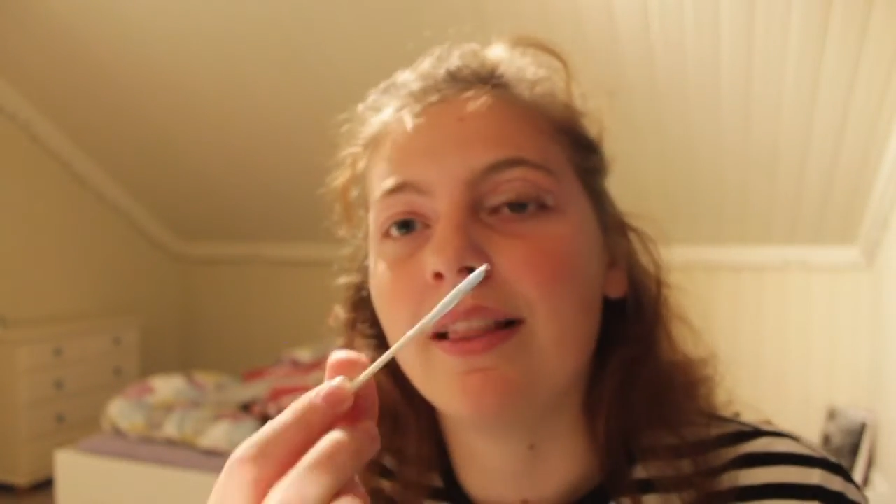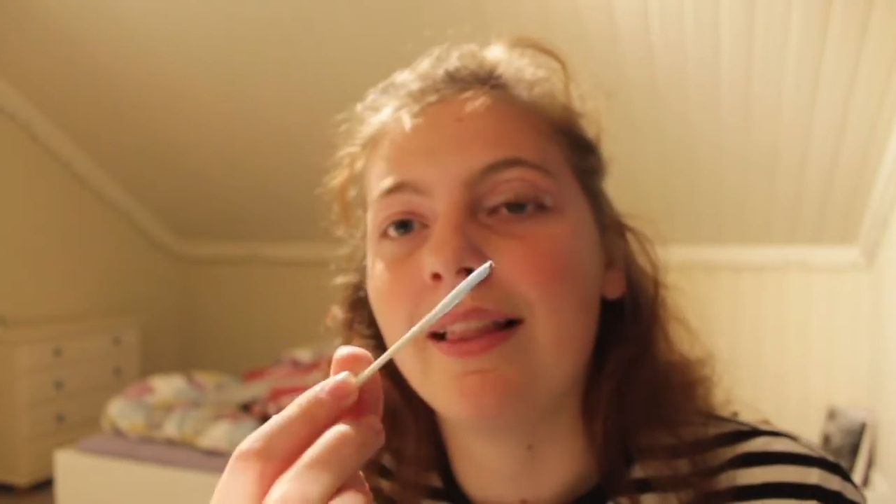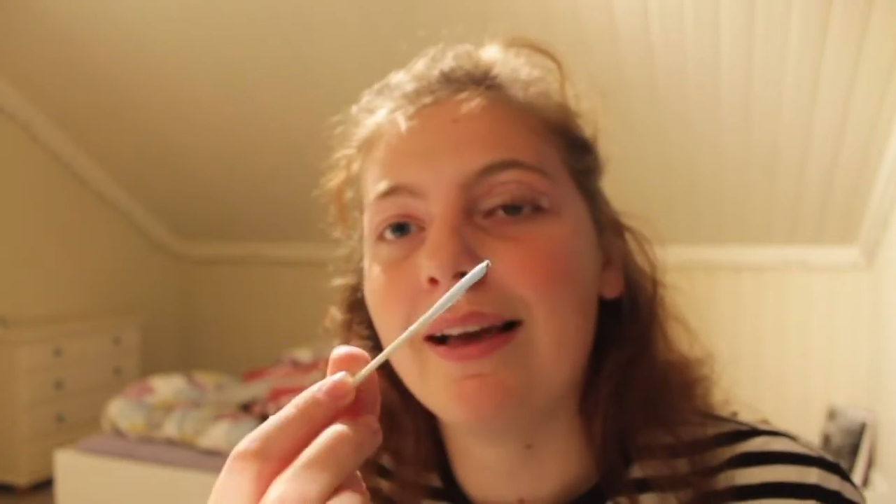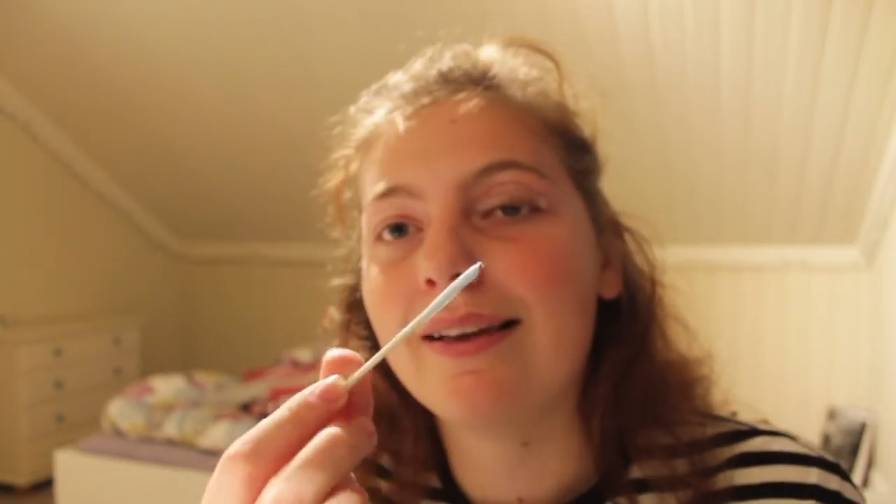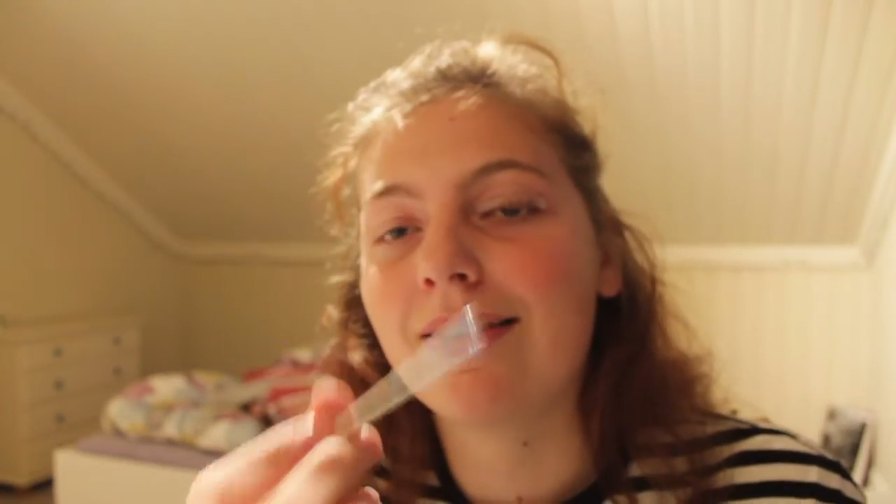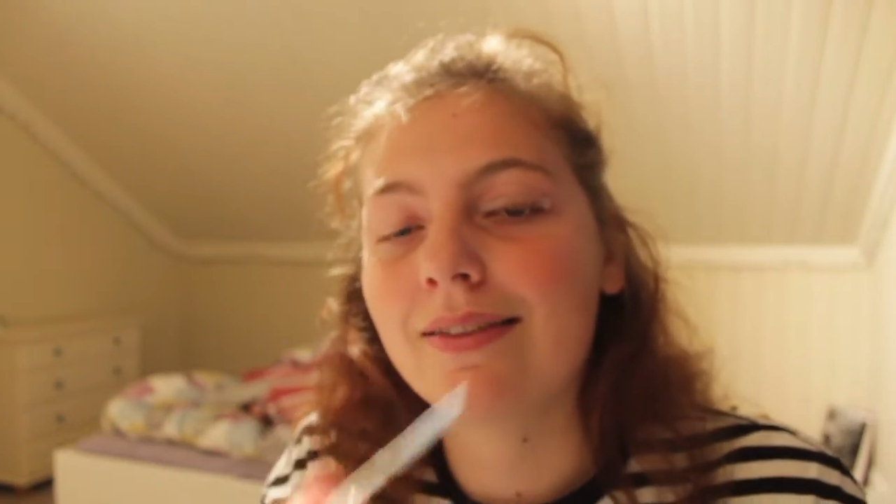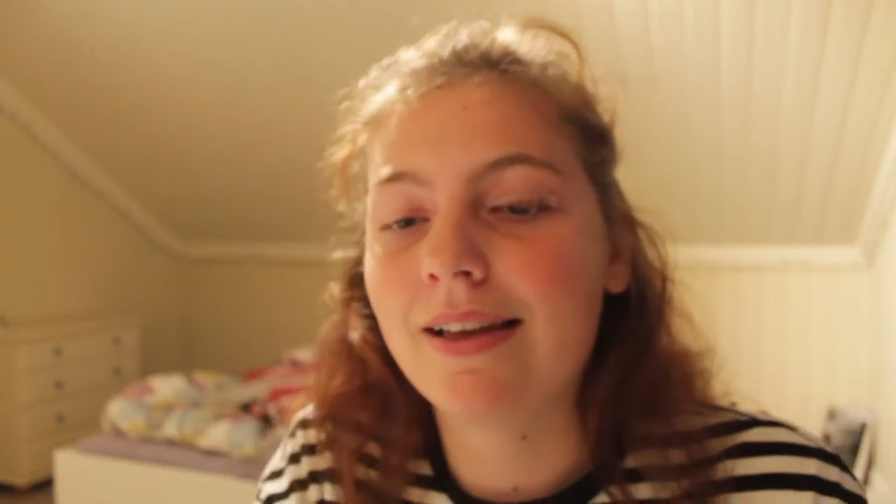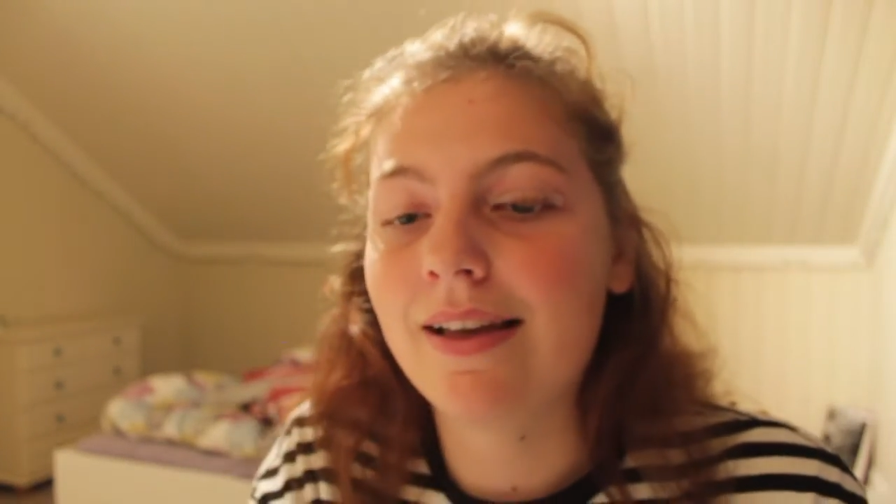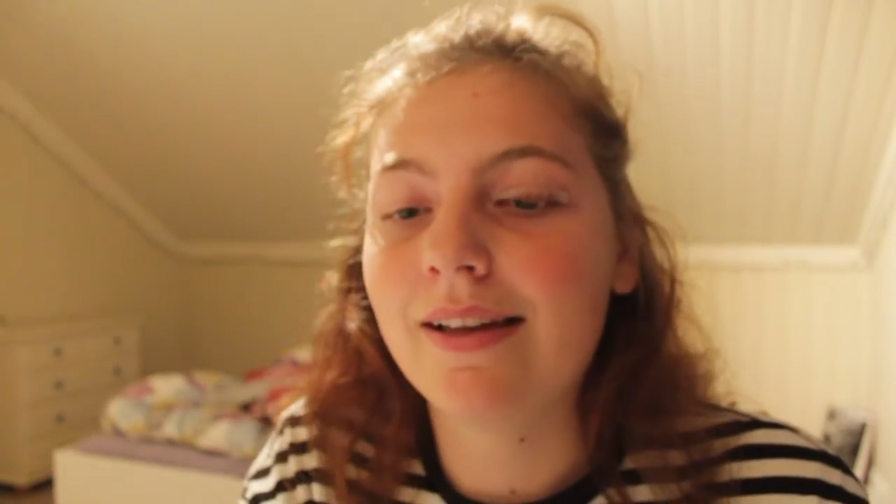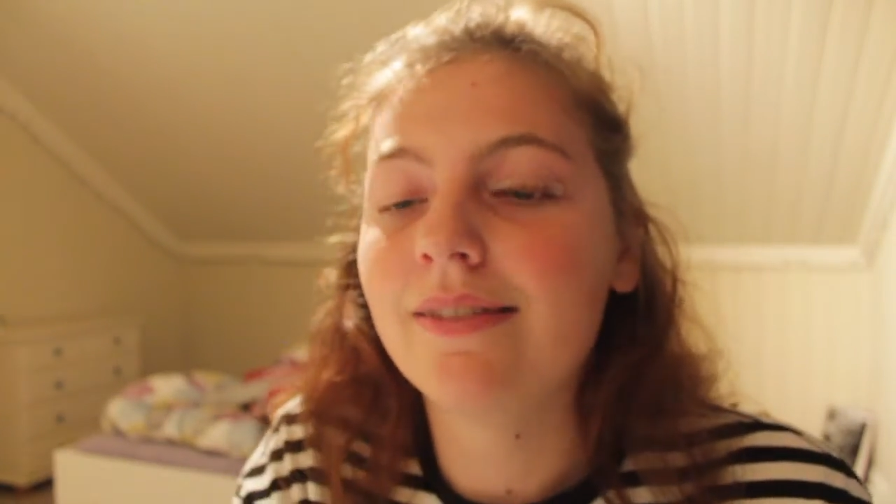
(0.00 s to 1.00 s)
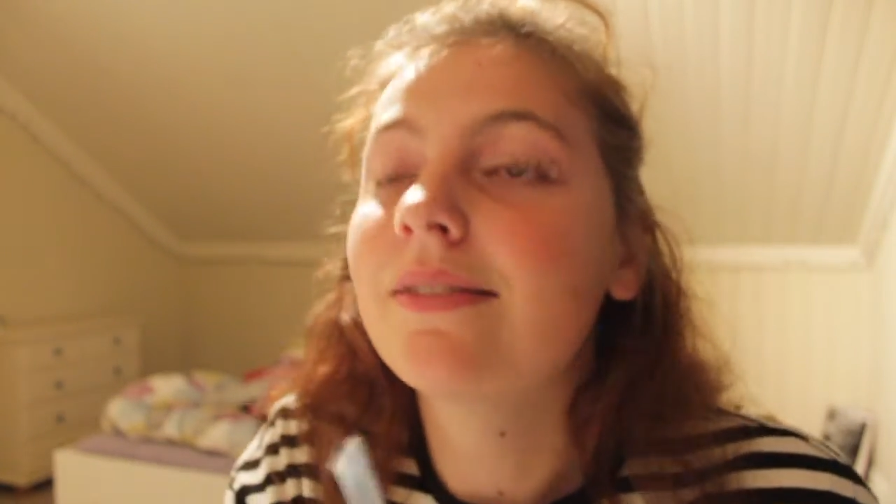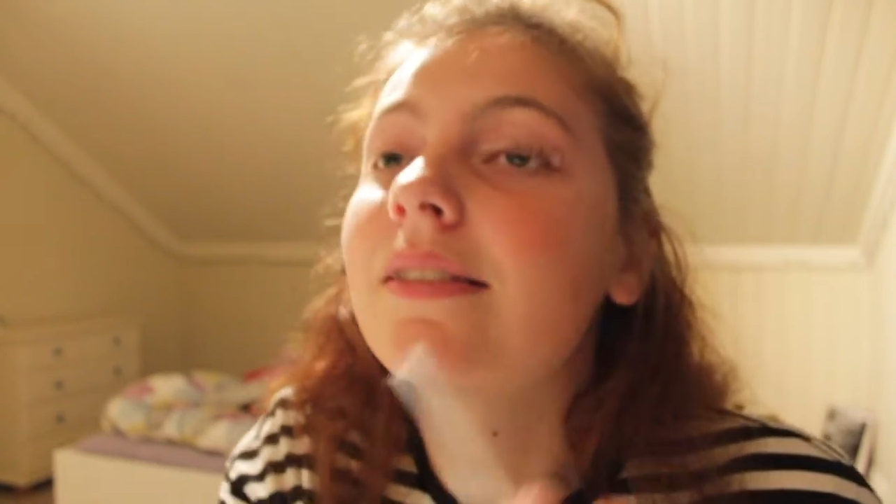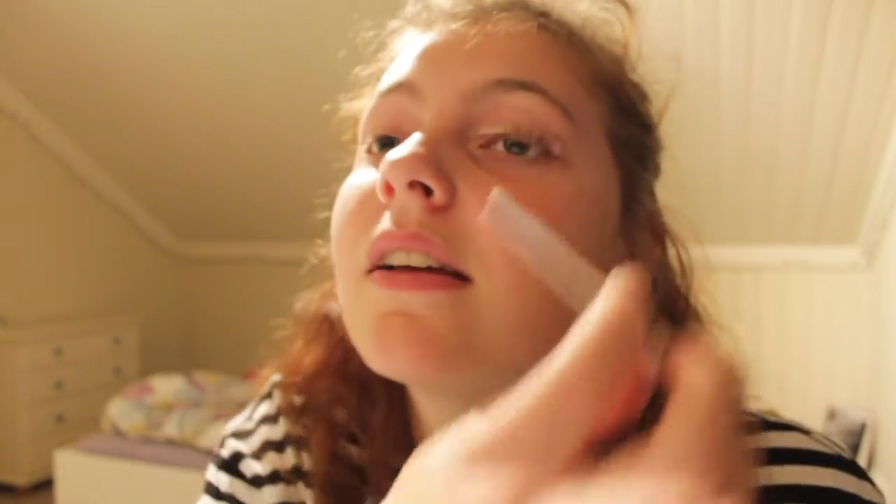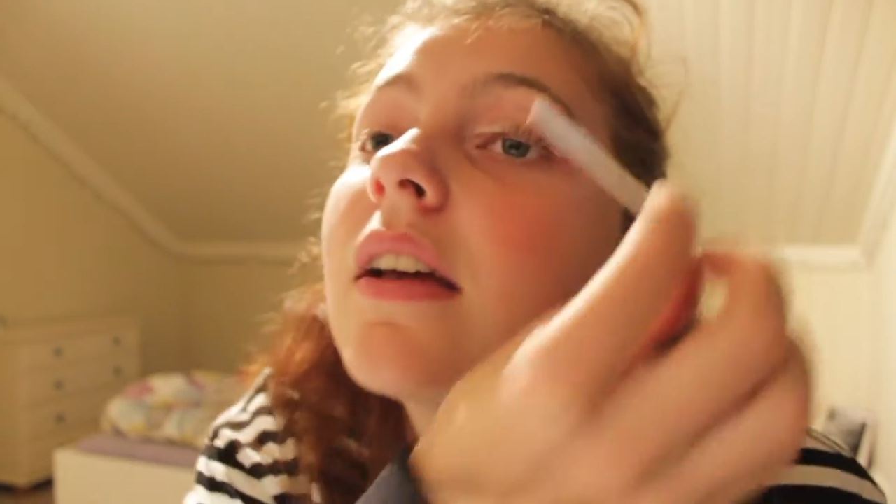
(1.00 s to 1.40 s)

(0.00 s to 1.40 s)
like that.